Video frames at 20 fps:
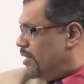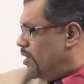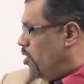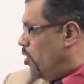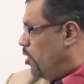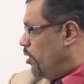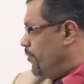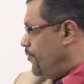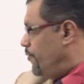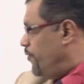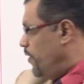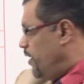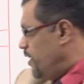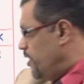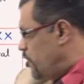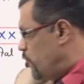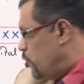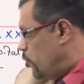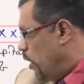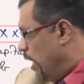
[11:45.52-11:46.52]
on
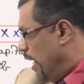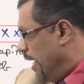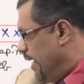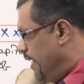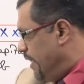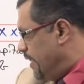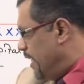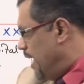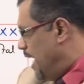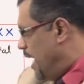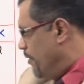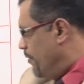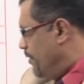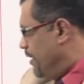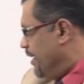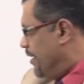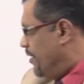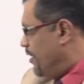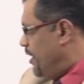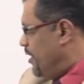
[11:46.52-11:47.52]
1st July, they have
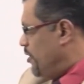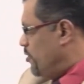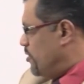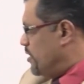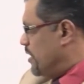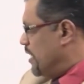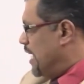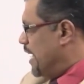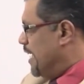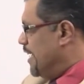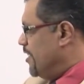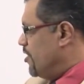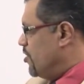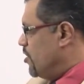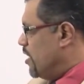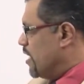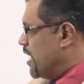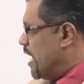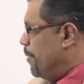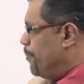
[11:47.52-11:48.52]
introduced an
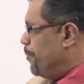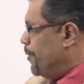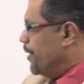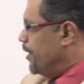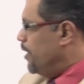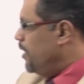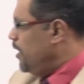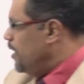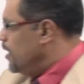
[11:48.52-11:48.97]
additional capital.